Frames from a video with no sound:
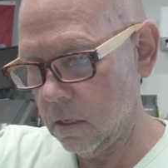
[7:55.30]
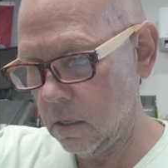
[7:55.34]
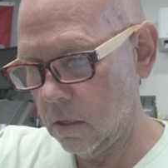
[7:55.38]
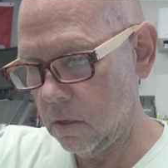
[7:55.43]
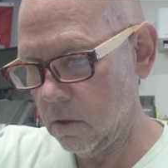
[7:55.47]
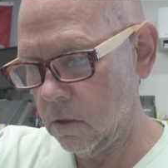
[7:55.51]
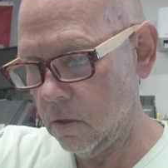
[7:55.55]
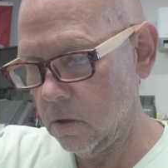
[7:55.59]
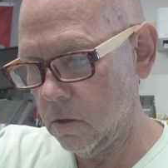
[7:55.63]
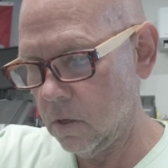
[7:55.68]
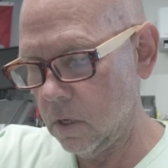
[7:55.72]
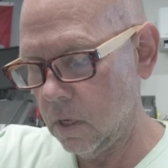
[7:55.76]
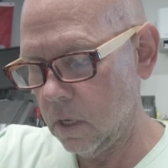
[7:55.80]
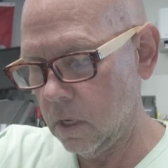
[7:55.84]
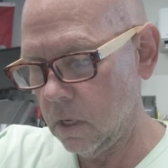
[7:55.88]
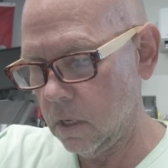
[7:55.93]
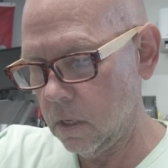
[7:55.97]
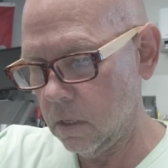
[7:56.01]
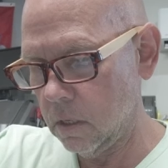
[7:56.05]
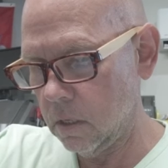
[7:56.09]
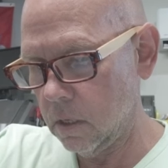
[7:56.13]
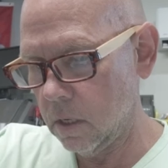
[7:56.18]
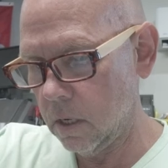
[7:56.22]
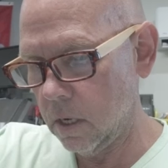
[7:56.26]
you
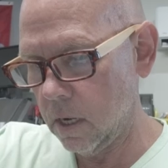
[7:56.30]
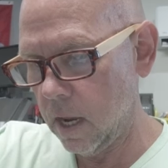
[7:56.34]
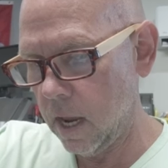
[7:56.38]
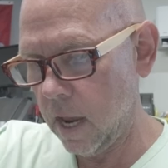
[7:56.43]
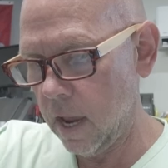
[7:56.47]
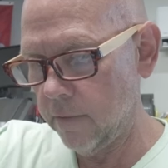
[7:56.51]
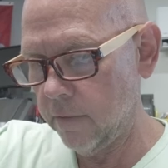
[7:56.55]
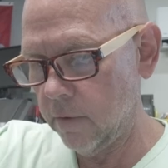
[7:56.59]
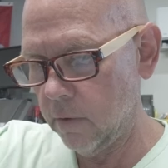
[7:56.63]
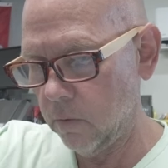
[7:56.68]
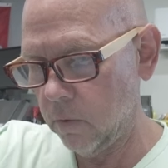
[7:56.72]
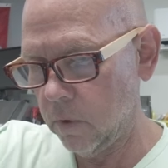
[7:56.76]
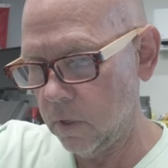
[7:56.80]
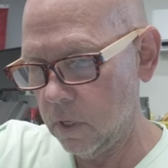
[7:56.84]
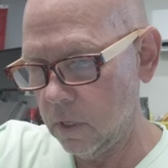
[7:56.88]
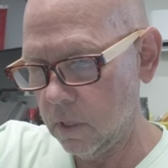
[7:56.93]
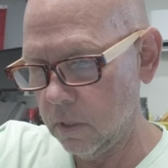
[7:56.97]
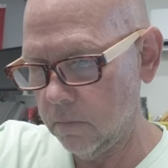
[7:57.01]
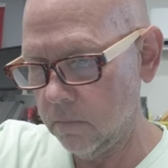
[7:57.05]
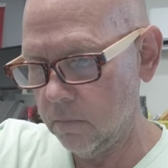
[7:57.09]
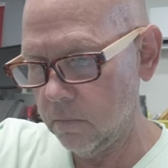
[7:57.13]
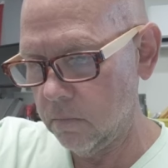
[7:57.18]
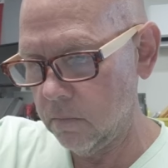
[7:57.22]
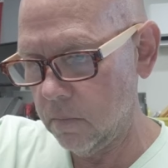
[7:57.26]
can have it where it
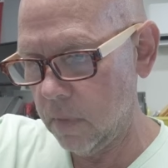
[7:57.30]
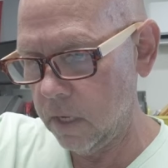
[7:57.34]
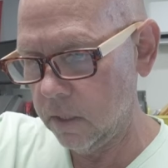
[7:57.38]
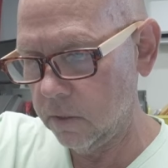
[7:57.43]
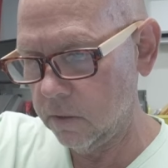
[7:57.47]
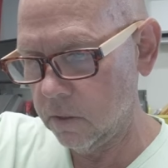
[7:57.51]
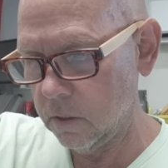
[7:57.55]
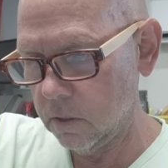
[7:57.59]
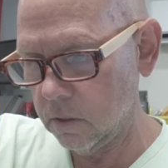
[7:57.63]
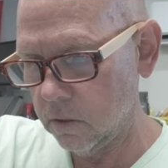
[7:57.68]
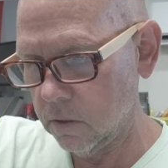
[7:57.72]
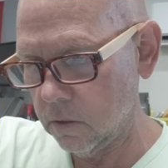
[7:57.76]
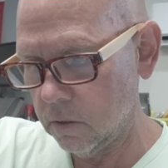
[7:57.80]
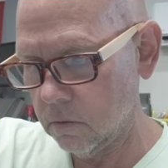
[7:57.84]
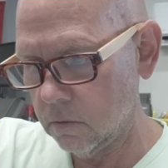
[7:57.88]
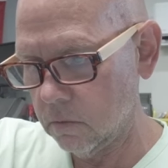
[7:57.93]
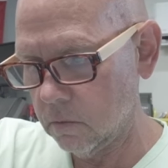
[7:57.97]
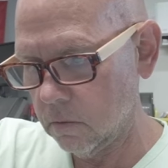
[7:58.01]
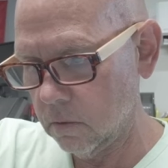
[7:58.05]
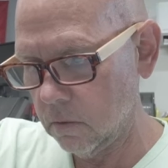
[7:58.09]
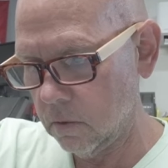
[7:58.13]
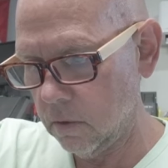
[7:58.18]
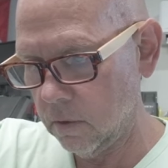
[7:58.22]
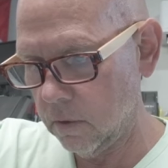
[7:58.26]
makes it,
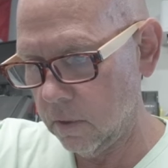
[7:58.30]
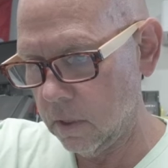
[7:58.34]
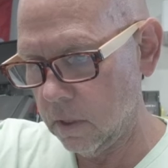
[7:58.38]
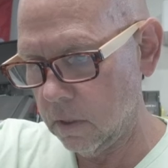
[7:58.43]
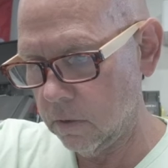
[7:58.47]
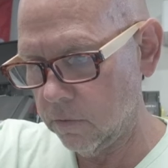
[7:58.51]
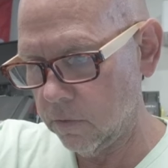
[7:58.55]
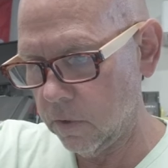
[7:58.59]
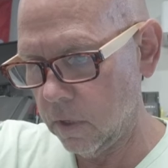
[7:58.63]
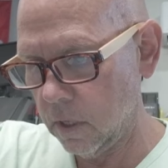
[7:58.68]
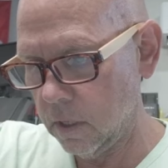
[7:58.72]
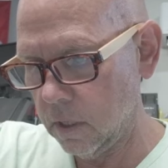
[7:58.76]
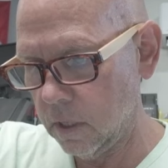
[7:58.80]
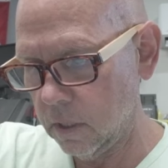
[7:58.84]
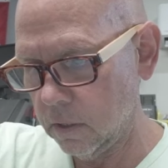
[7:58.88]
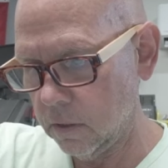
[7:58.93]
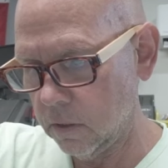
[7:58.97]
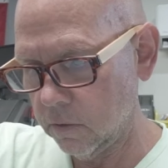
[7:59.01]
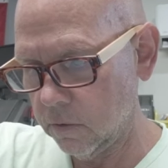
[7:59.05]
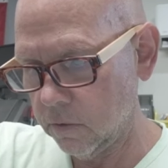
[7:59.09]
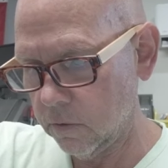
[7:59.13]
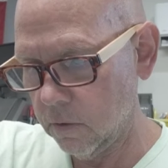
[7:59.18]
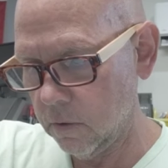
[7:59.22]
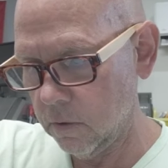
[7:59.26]
I'm trying to get
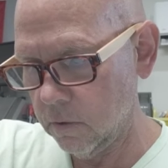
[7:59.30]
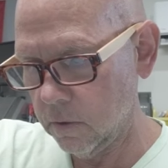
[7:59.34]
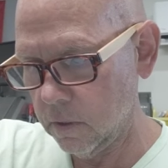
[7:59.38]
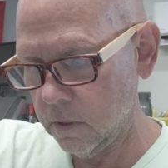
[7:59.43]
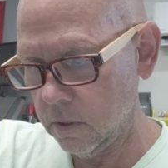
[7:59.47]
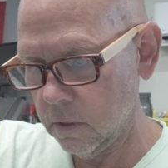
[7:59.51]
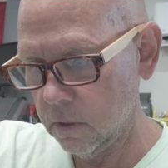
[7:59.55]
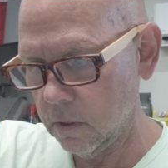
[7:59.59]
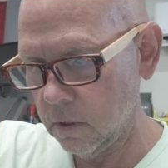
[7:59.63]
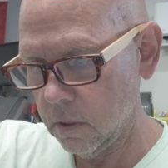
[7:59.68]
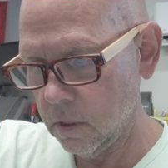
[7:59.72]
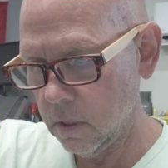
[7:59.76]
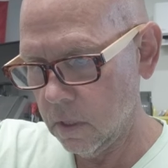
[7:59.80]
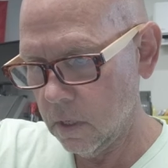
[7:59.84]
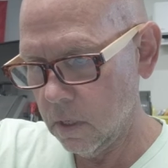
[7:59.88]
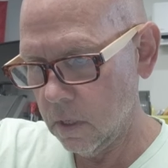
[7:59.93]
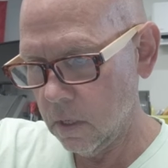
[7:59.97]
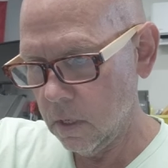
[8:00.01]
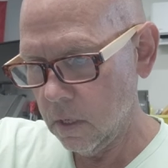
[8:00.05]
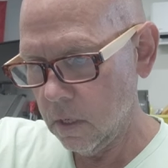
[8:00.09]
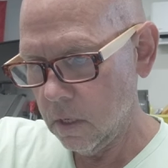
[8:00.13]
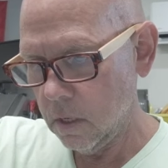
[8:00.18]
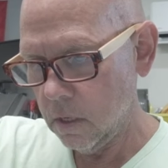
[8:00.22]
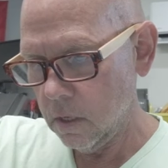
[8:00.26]
the screw in,
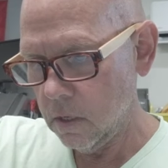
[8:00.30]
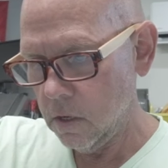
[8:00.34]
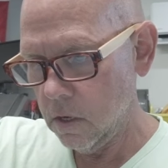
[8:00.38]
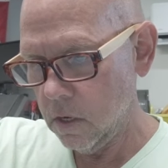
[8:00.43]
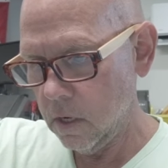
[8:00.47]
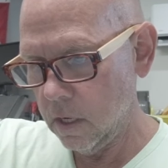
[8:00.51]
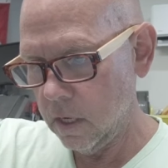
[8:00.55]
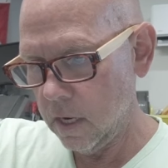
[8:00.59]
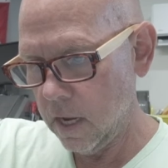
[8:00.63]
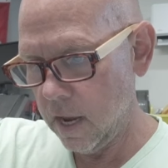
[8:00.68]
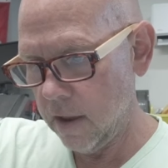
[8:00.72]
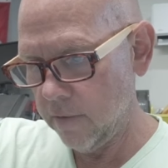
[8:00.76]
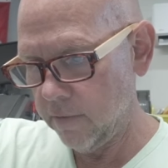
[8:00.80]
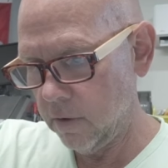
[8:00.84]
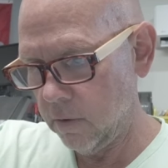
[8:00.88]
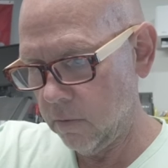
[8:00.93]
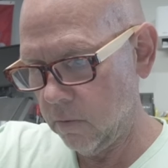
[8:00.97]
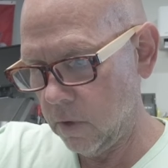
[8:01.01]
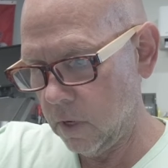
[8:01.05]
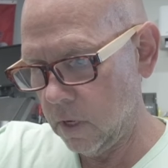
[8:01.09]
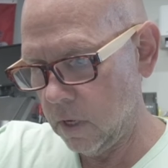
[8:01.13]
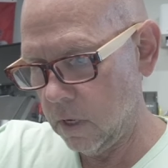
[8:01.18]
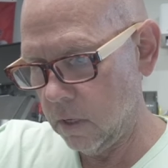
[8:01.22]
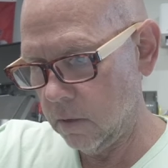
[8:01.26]
you can have it
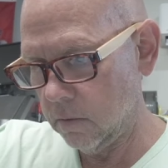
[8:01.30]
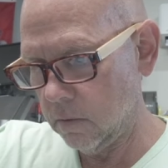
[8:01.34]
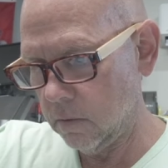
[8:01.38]
where it